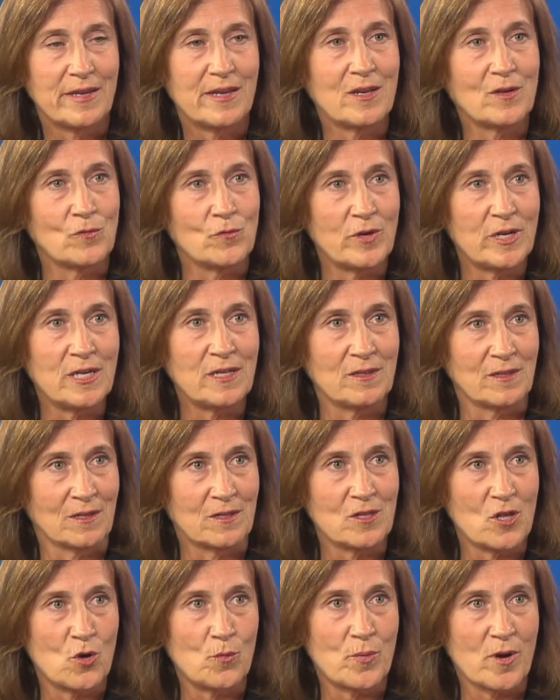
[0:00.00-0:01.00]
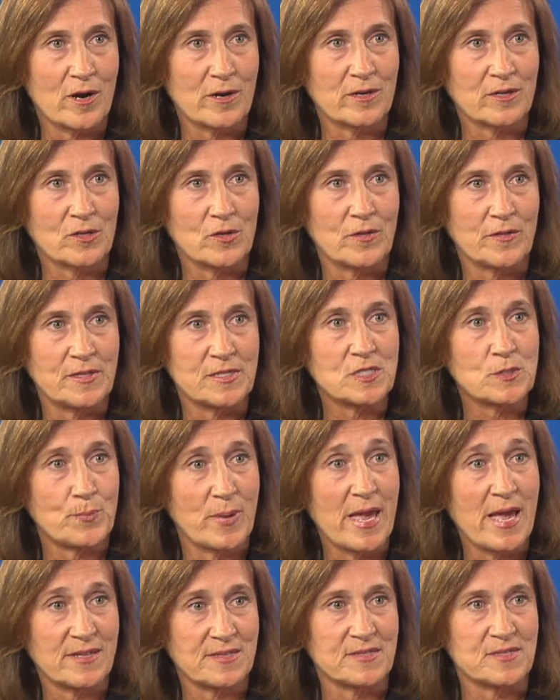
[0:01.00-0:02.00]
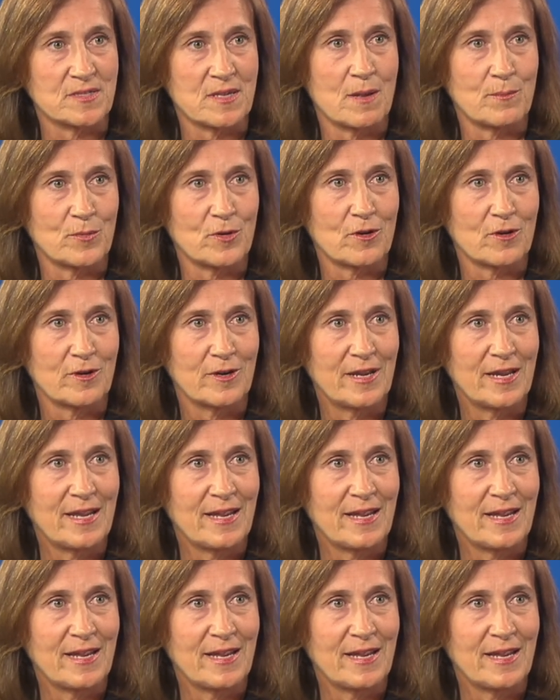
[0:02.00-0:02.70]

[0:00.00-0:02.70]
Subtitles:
in reading the Globe article this past summer